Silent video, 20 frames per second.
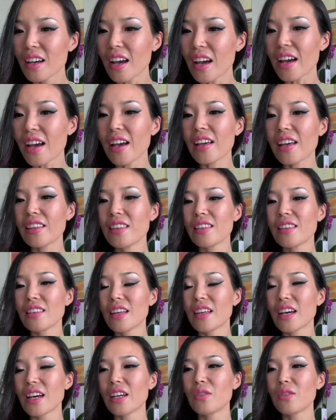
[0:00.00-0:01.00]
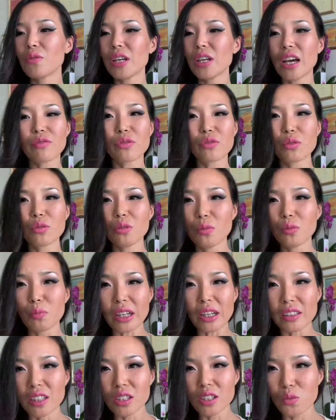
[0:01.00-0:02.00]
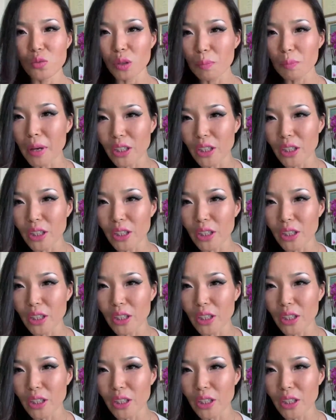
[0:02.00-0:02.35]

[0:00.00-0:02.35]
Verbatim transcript: And then we have to practice with